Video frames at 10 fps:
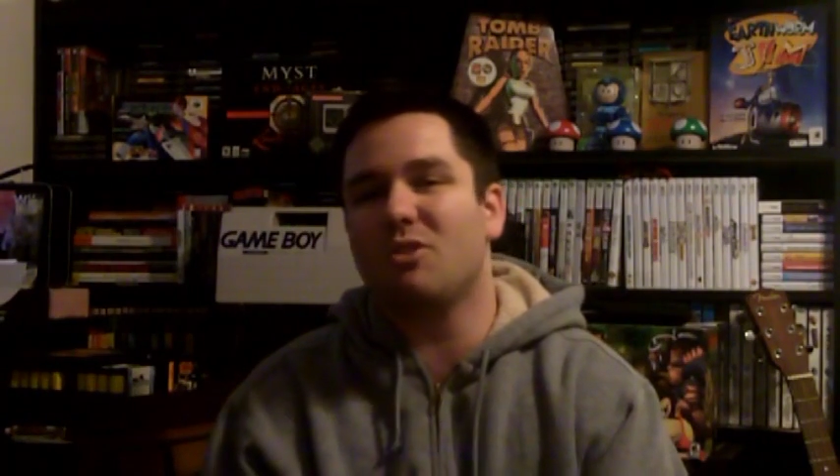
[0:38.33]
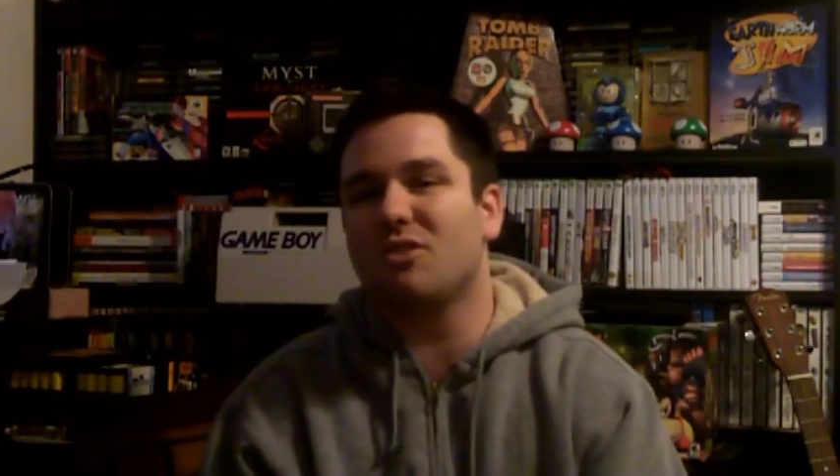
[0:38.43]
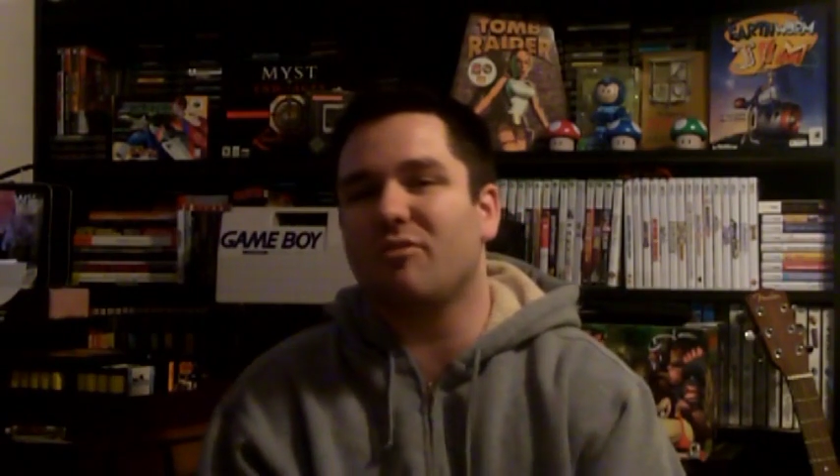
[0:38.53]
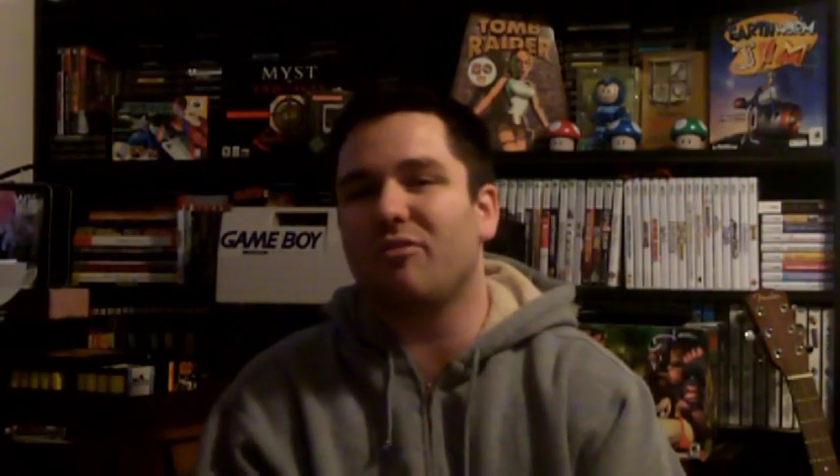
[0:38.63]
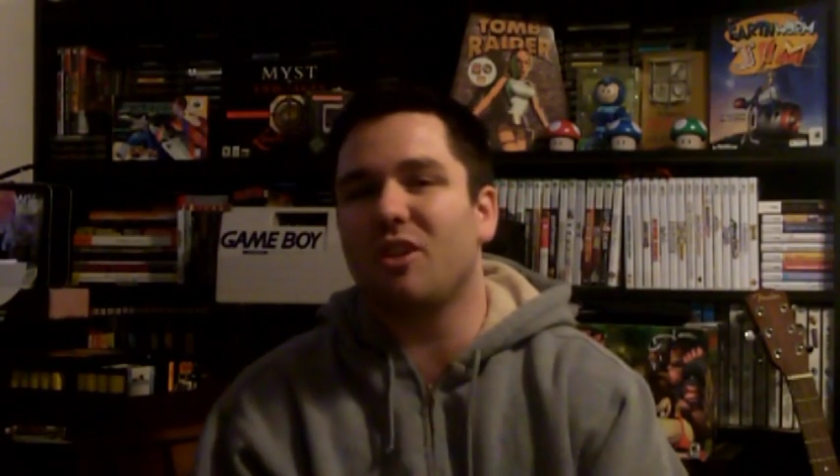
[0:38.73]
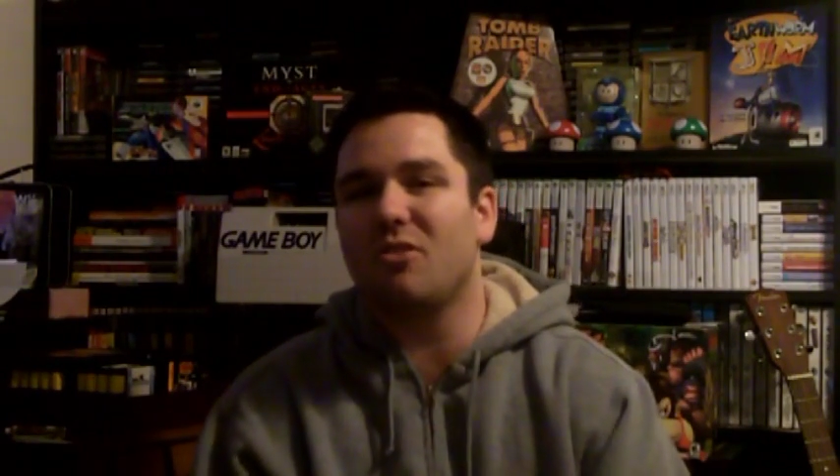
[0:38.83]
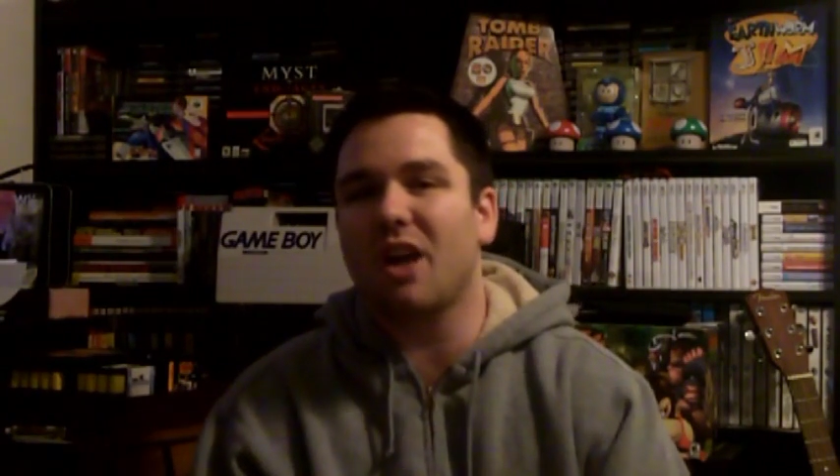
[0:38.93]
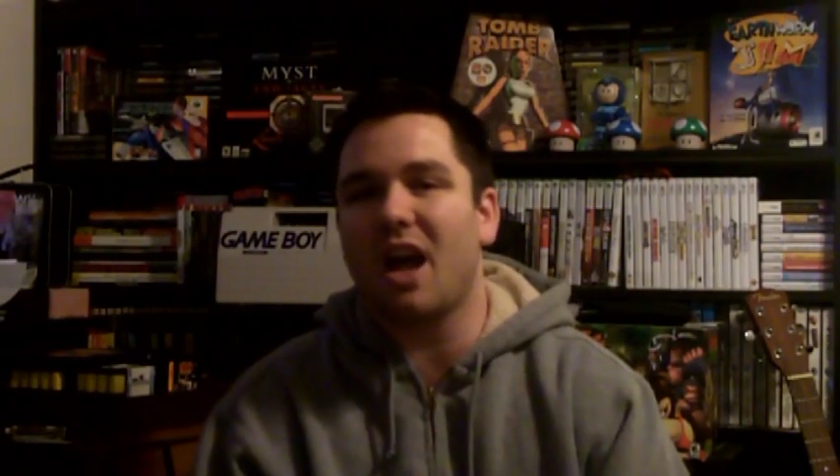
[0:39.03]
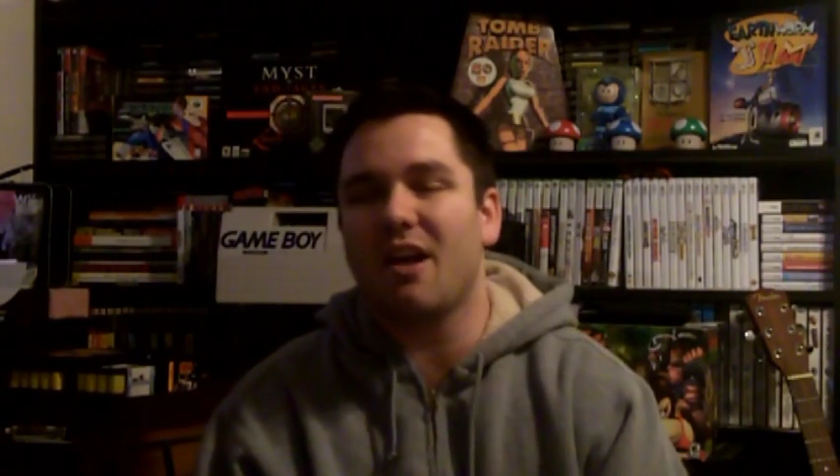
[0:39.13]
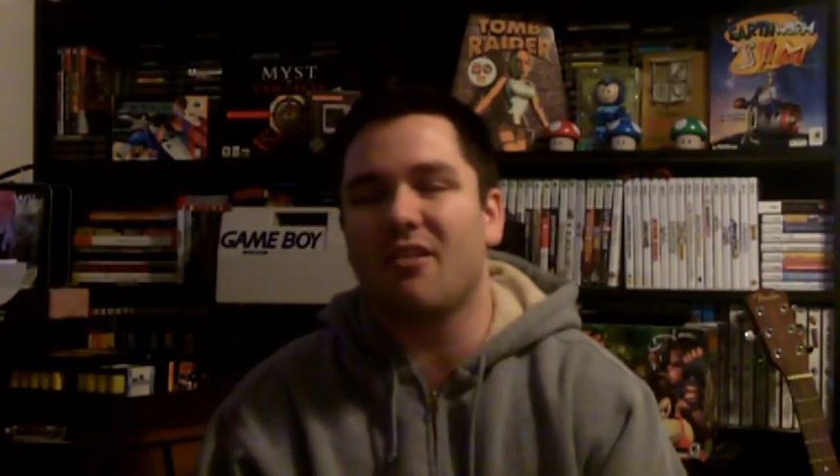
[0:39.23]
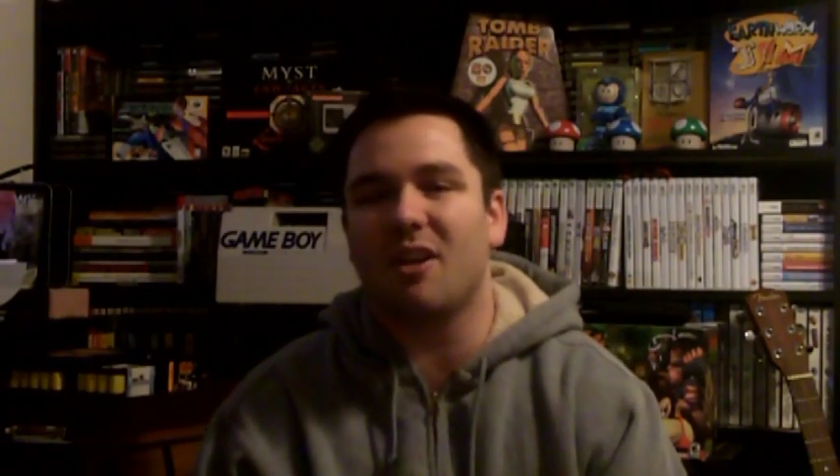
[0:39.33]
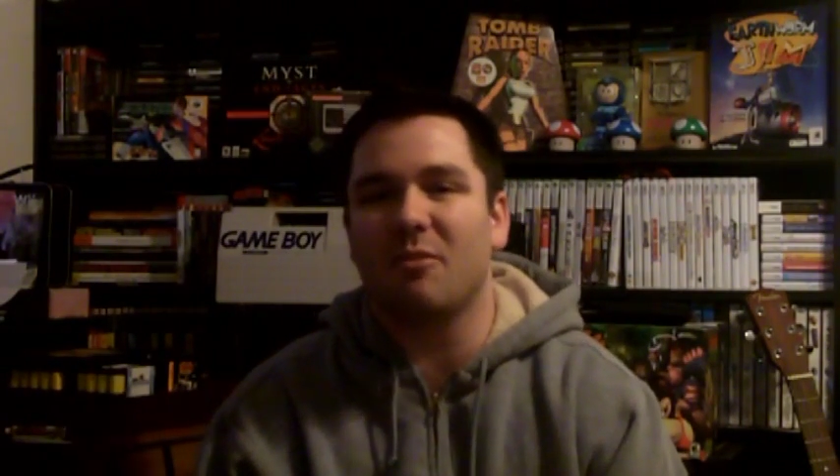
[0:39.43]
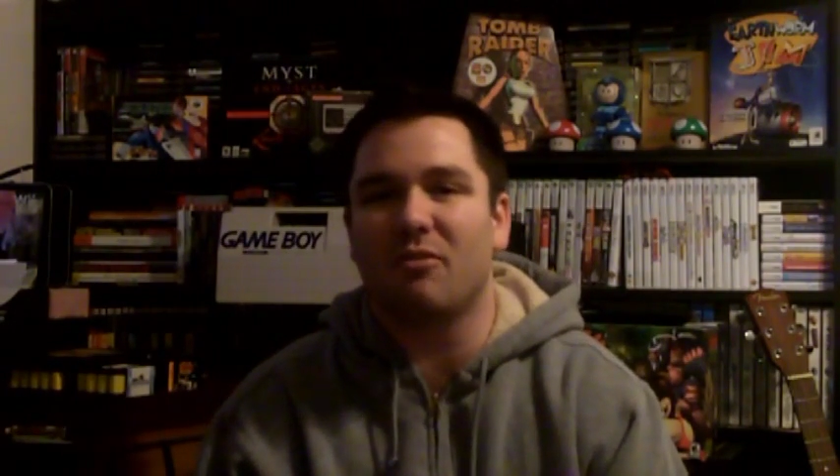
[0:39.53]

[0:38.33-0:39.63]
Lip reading: almost a flow diagram